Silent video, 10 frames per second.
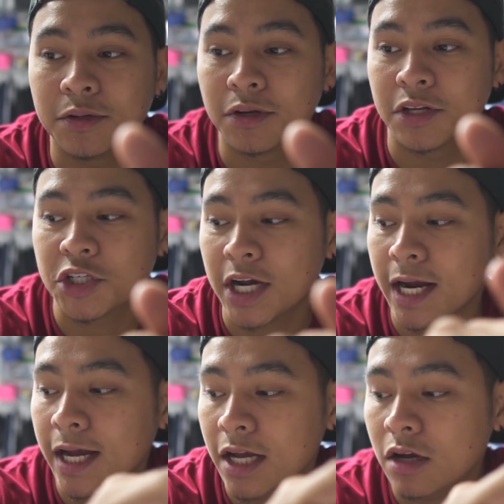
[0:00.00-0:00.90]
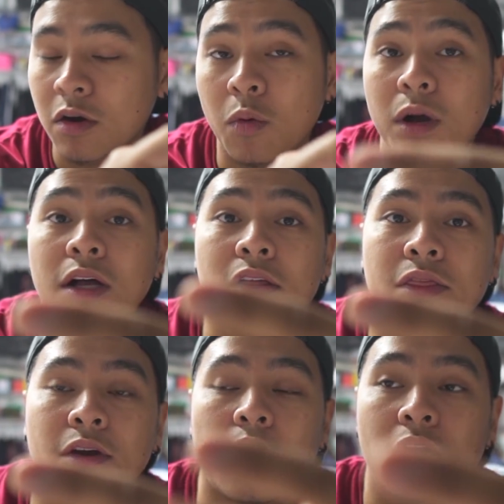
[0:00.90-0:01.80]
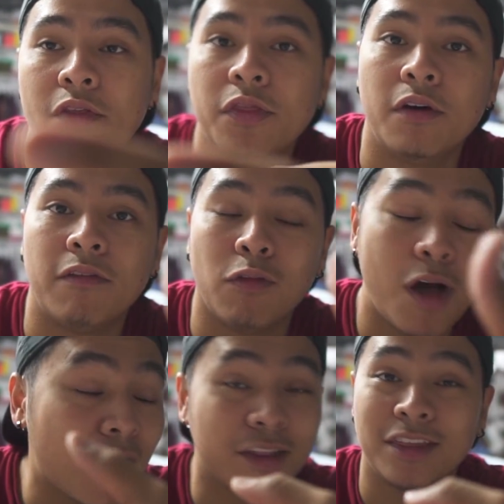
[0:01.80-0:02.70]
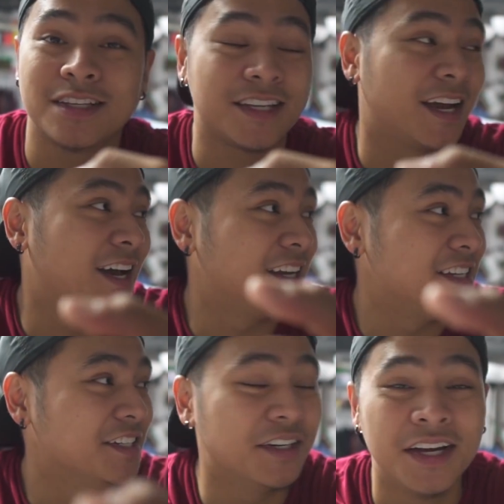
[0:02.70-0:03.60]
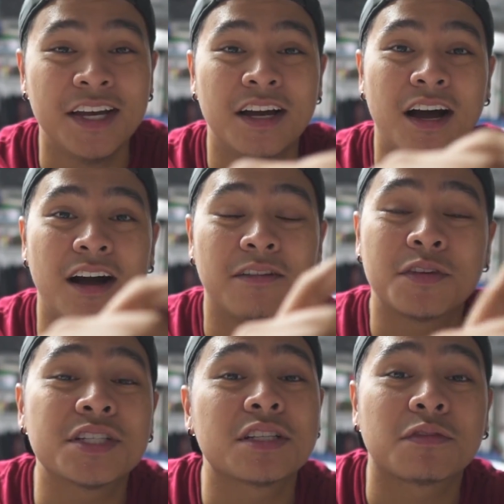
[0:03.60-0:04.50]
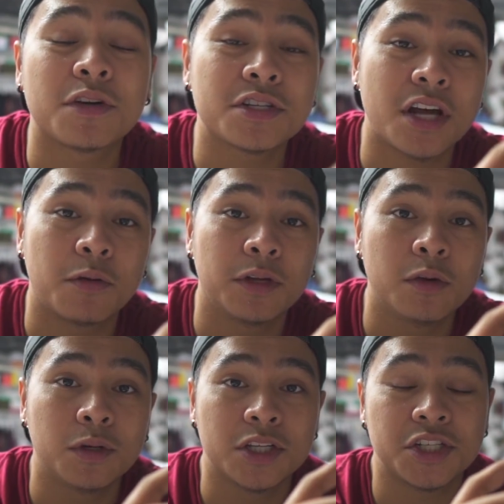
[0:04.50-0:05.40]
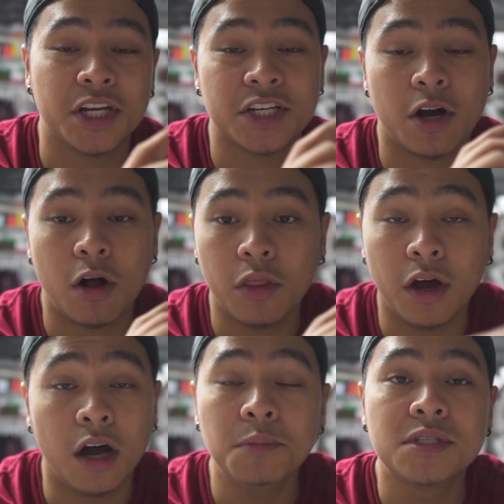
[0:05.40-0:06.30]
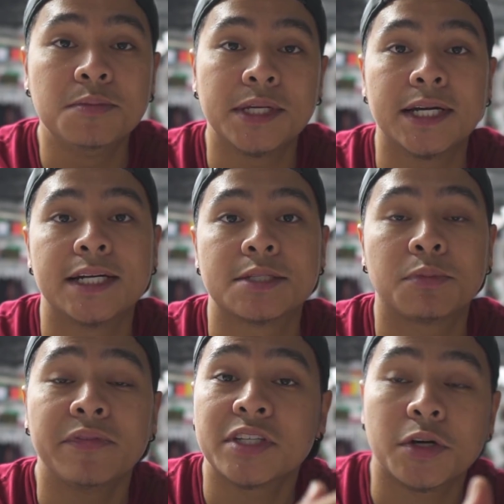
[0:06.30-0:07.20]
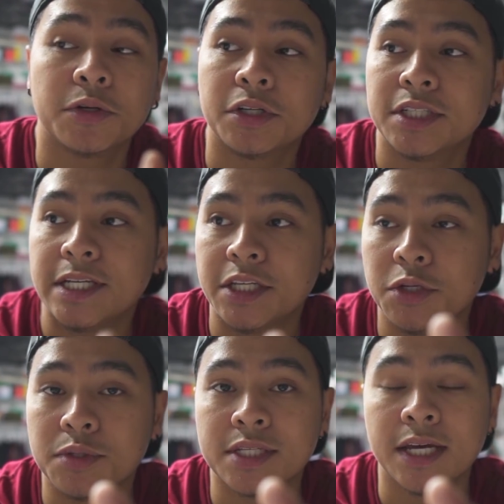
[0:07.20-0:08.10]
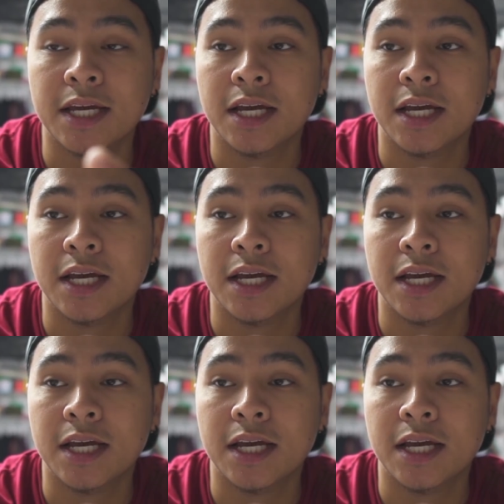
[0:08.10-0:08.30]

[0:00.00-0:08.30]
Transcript: go to the track. Well, there are a lot of things I gotta do. First things first, I really want to change out all the hubs because previous owner did use